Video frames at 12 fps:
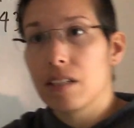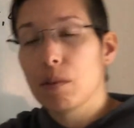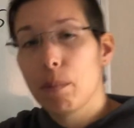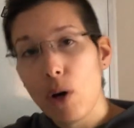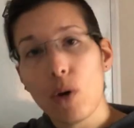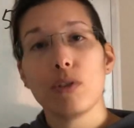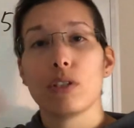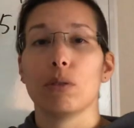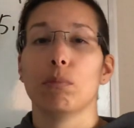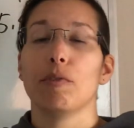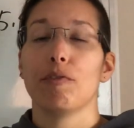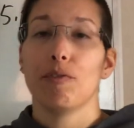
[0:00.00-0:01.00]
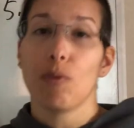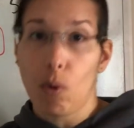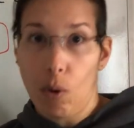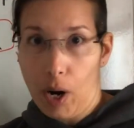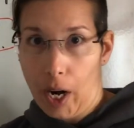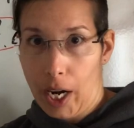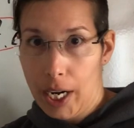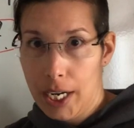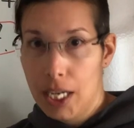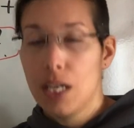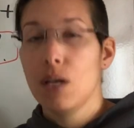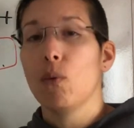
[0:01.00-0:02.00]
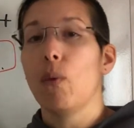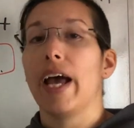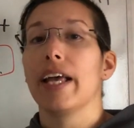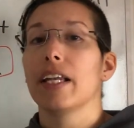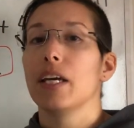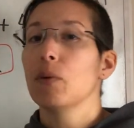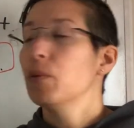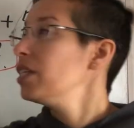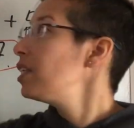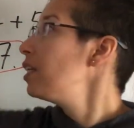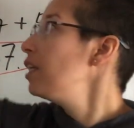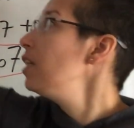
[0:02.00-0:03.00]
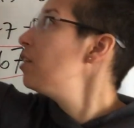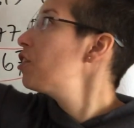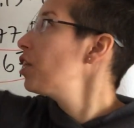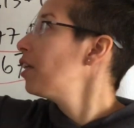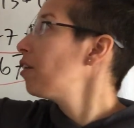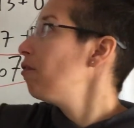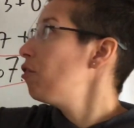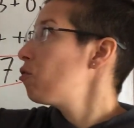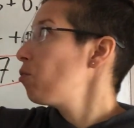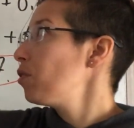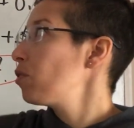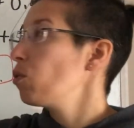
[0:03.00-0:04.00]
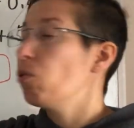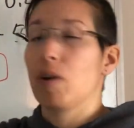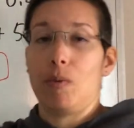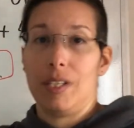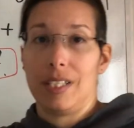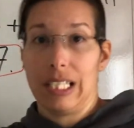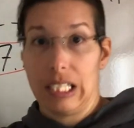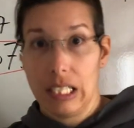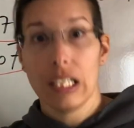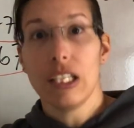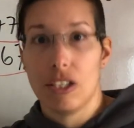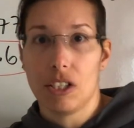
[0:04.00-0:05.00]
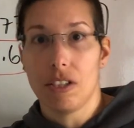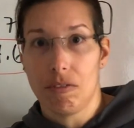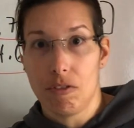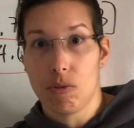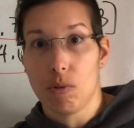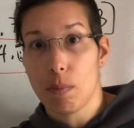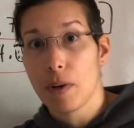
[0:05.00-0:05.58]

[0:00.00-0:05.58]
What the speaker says: as opposed to before when it was each individual score was in each individual